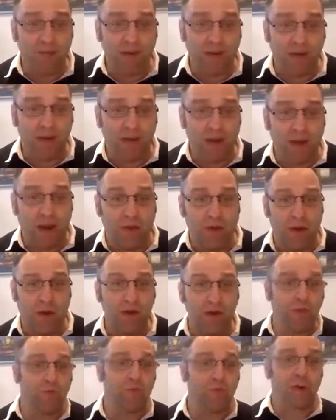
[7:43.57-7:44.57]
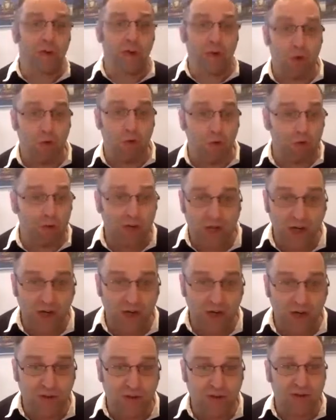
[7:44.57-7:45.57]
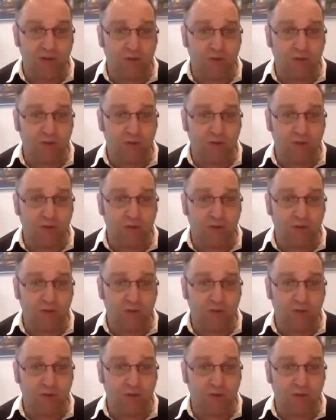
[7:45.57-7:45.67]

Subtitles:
and there are different interpretations